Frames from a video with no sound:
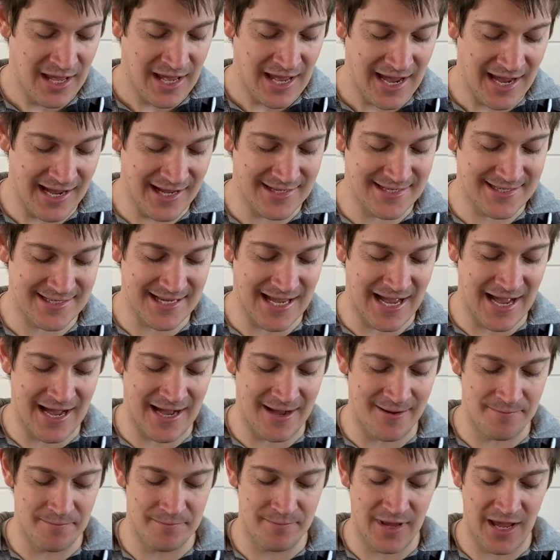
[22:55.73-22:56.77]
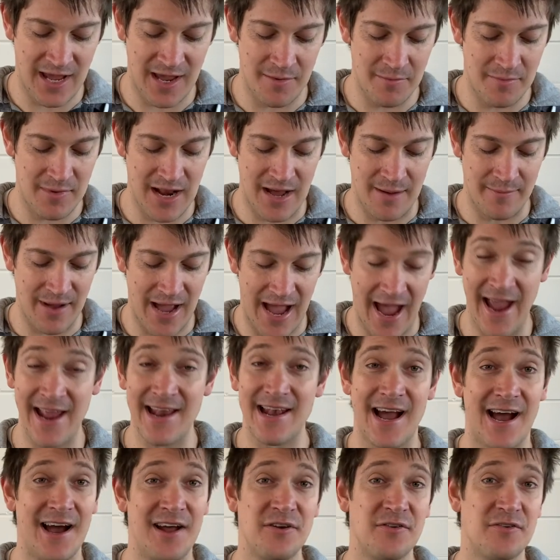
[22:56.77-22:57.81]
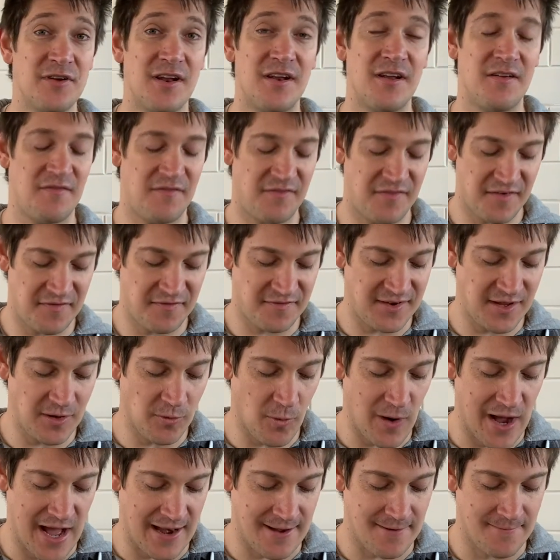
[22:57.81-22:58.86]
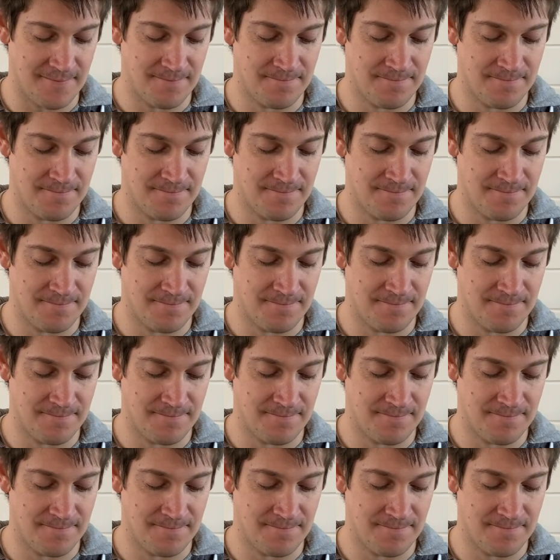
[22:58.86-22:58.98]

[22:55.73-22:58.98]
It's um, hymn number 851.